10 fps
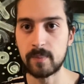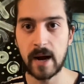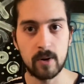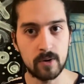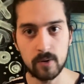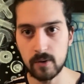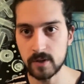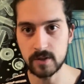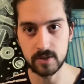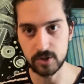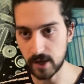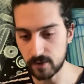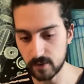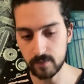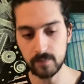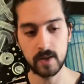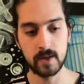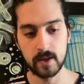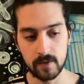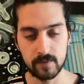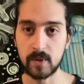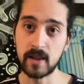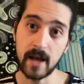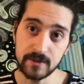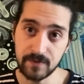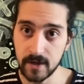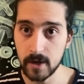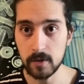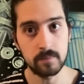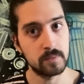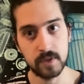power chords in general from the last video,